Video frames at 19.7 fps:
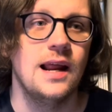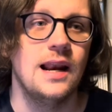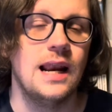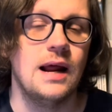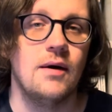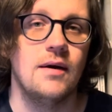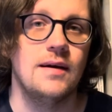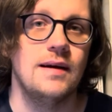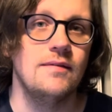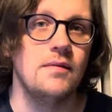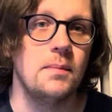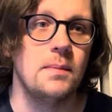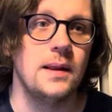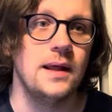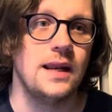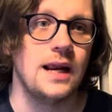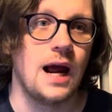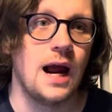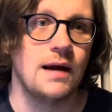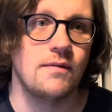Now, I'd never
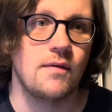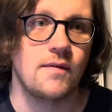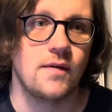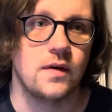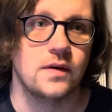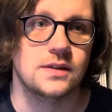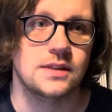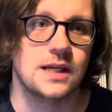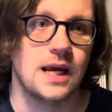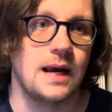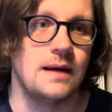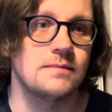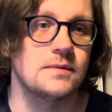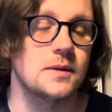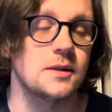played either of those games,